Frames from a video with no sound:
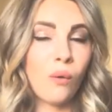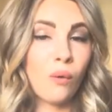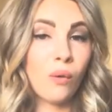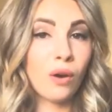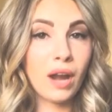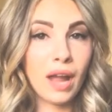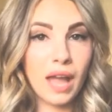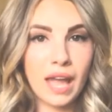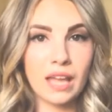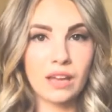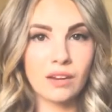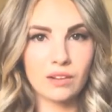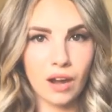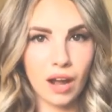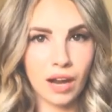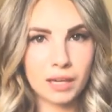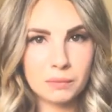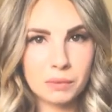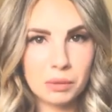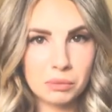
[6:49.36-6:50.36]
or you're
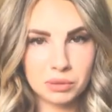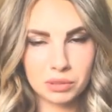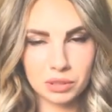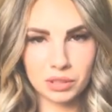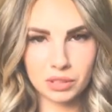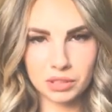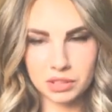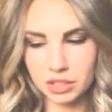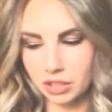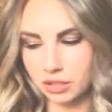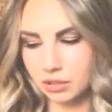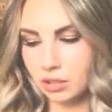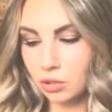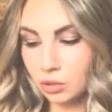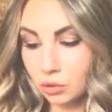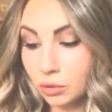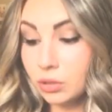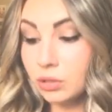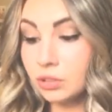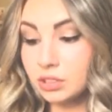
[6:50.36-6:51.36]
not gonna be able to
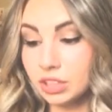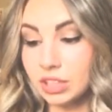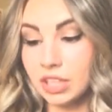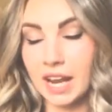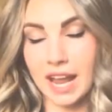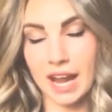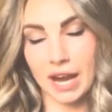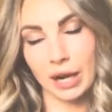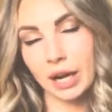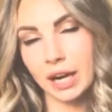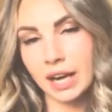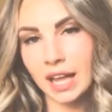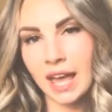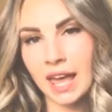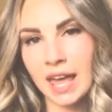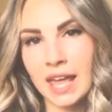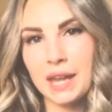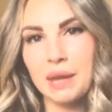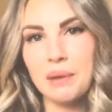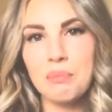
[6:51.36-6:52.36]
curl your hair
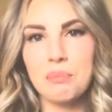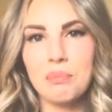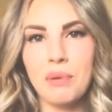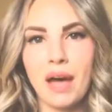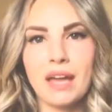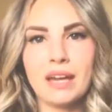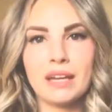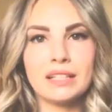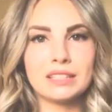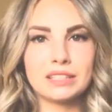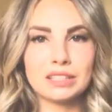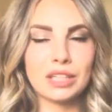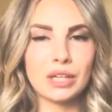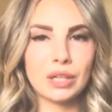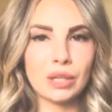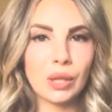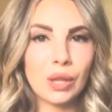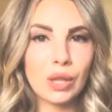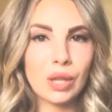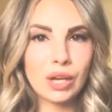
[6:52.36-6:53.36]
again, but it's
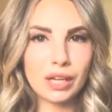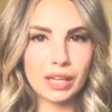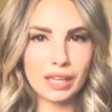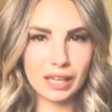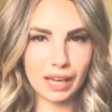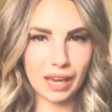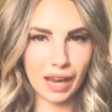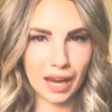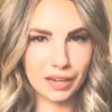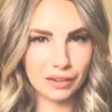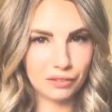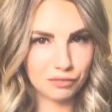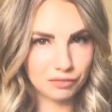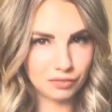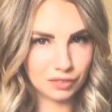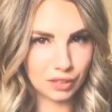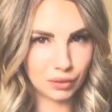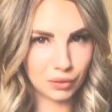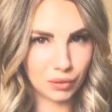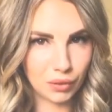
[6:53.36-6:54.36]
gonna look and kind of
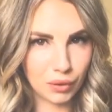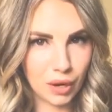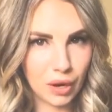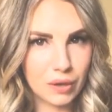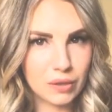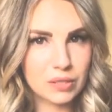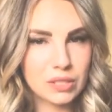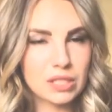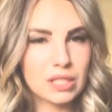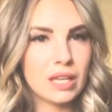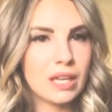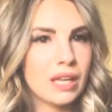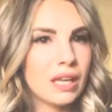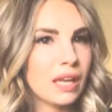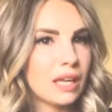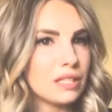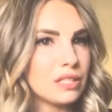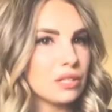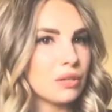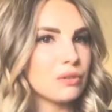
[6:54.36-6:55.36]
feel gross.
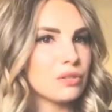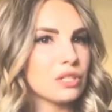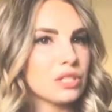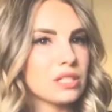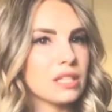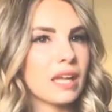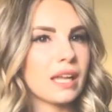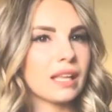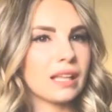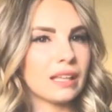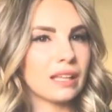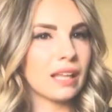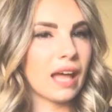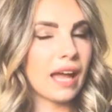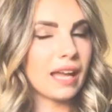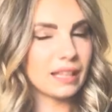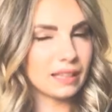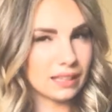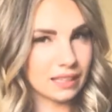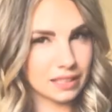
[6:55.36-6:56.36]
And so just like
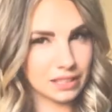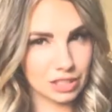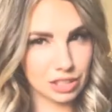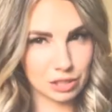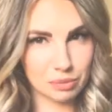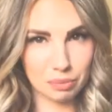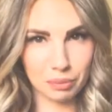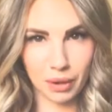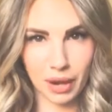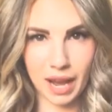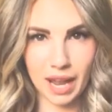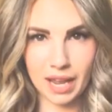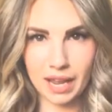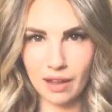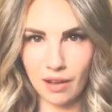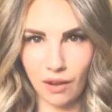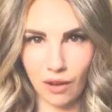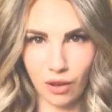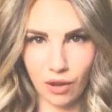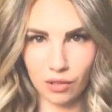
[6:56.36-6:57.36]
lightly
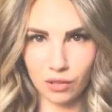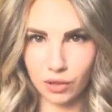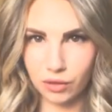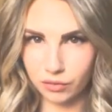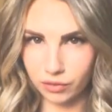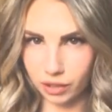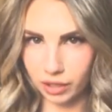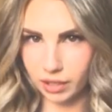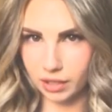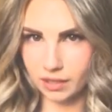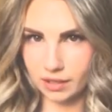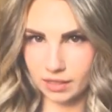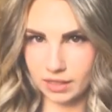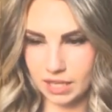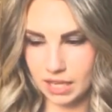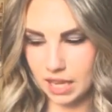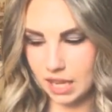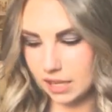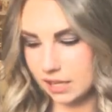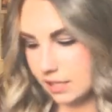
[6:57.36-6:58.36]
spray all over
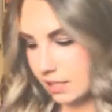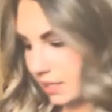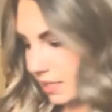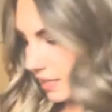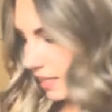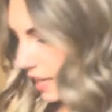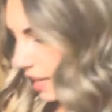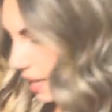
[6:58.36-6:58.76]
the ends.